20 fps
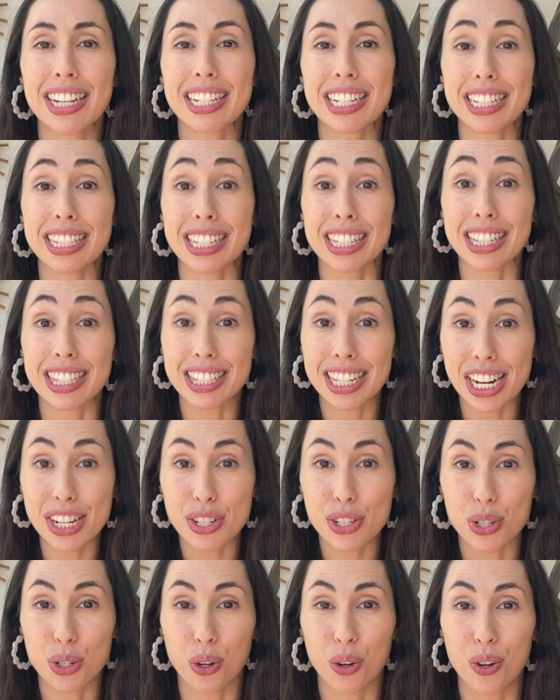is
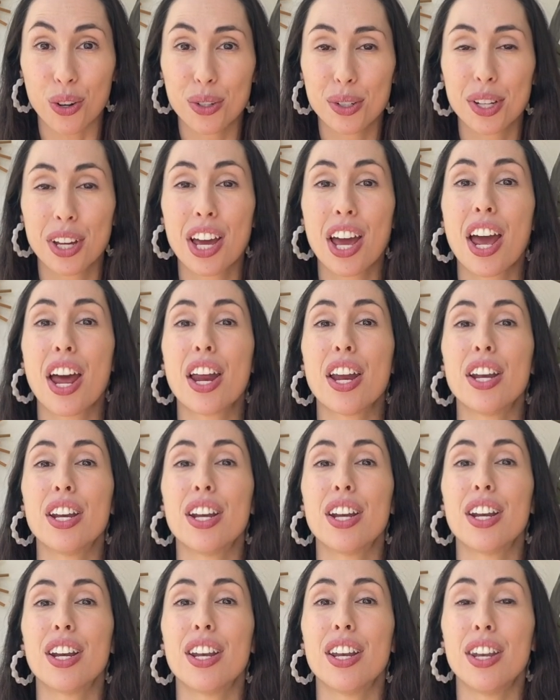essential,
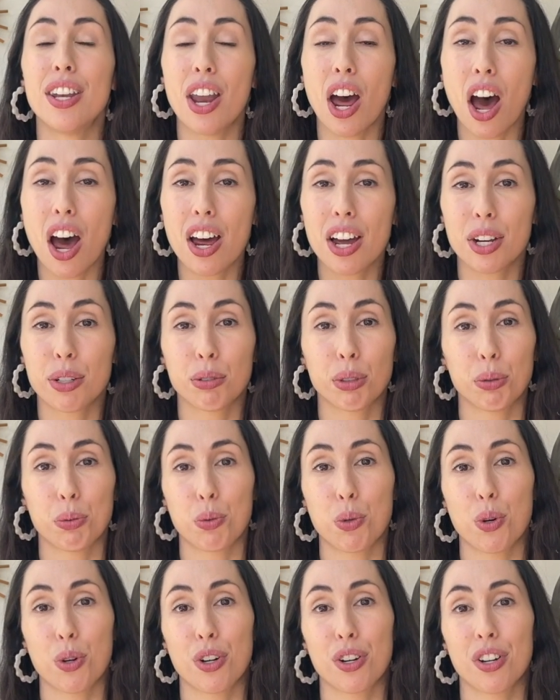not a
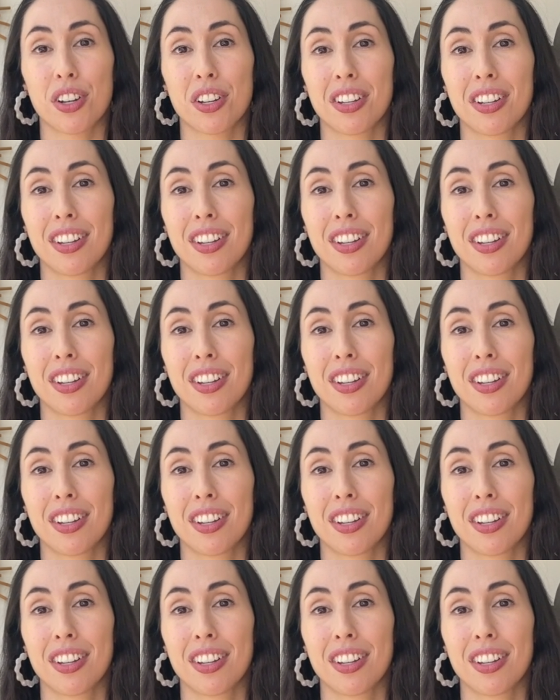reward.